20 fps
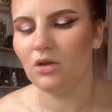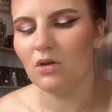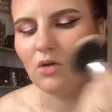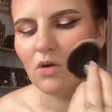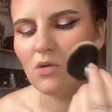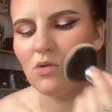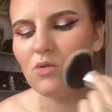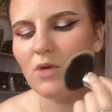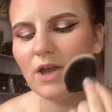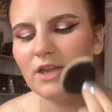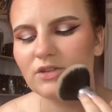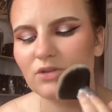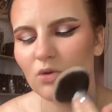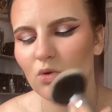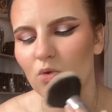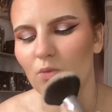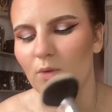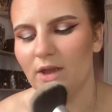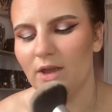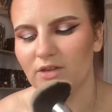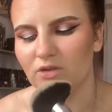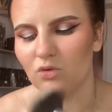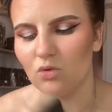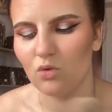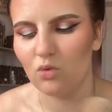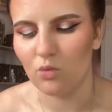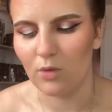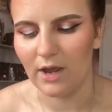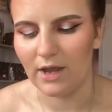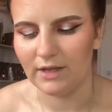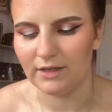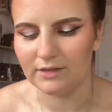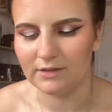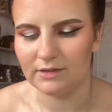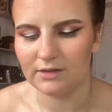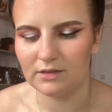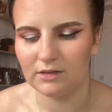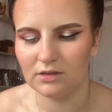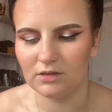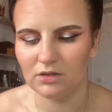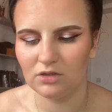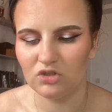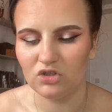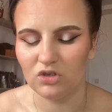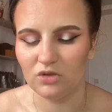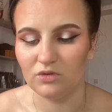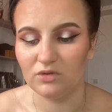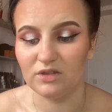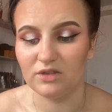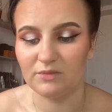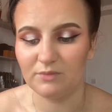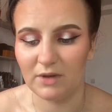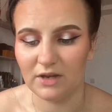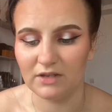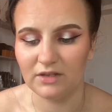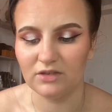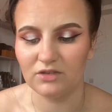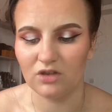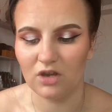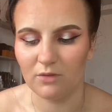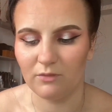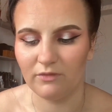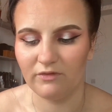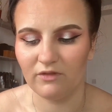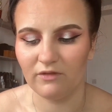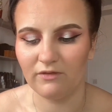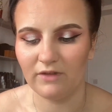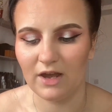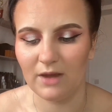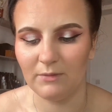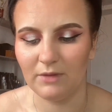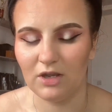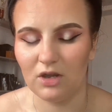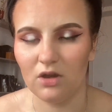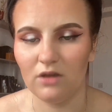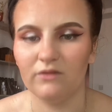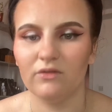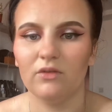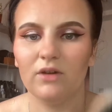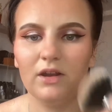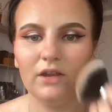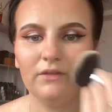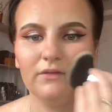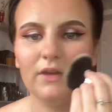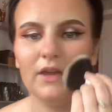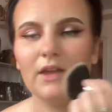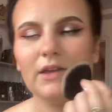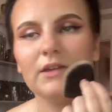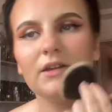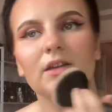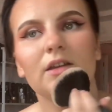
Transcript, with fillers: always, always, always choose spending time with your family over anything.